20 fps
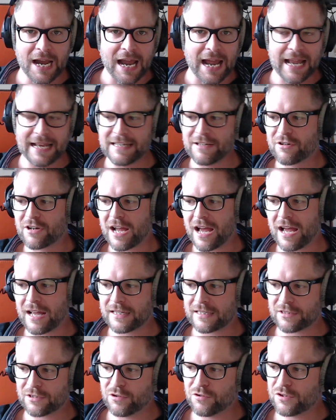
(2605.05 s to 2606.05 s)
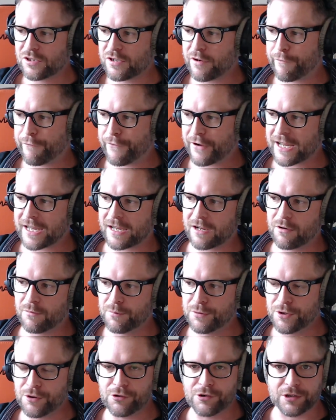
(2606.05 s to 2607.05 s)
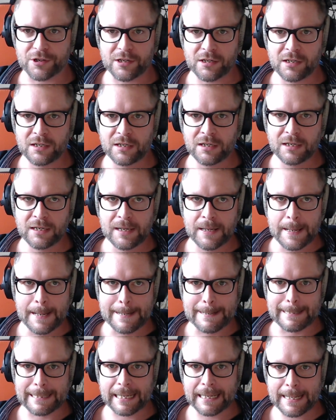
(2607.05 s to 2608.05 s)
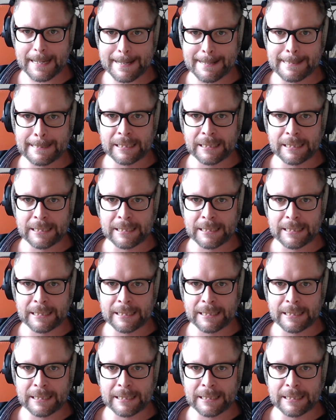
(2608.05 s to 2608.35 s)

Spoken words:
and you can't use your fucking computer, right?